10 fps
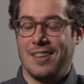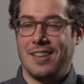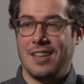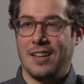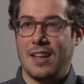
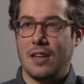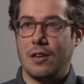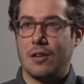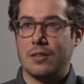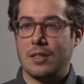in an
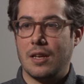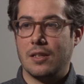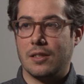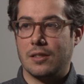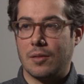ADR
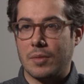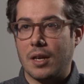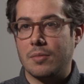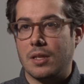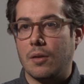stage, and
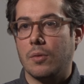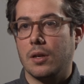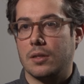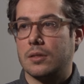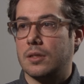sometimes that
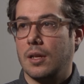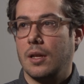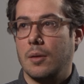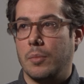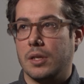works.
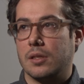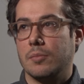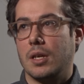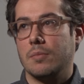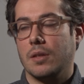But
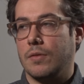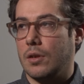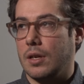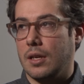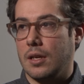sometimes if
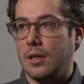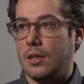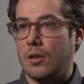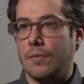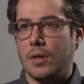you're in,
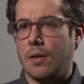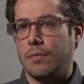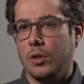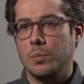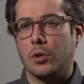if you have
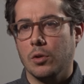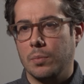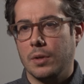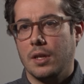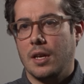loop
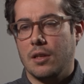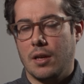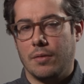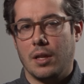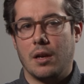group and you
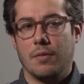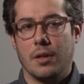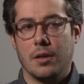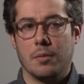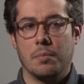have a lot of
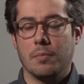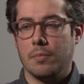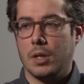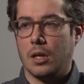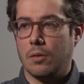other,
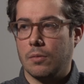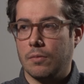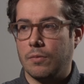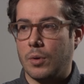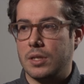
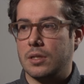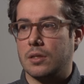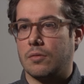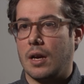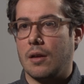voices
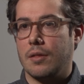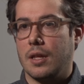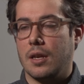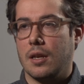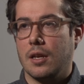around,
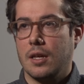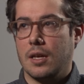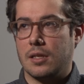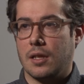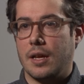then
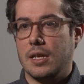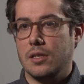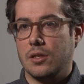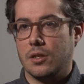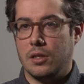it's a lot
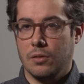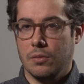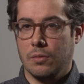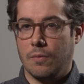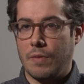easier
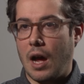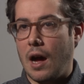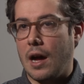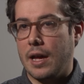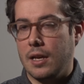to
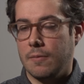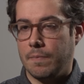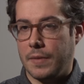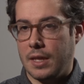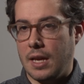hide
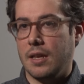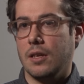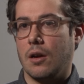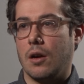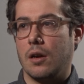the
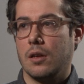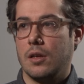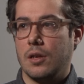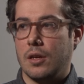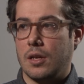ADR.
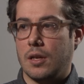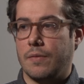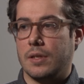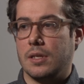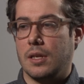
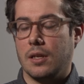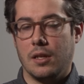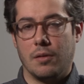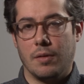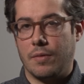If it's
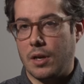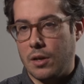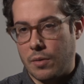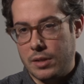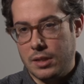in, a very
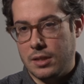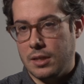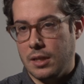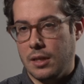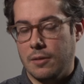noisy
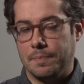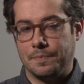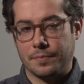scene,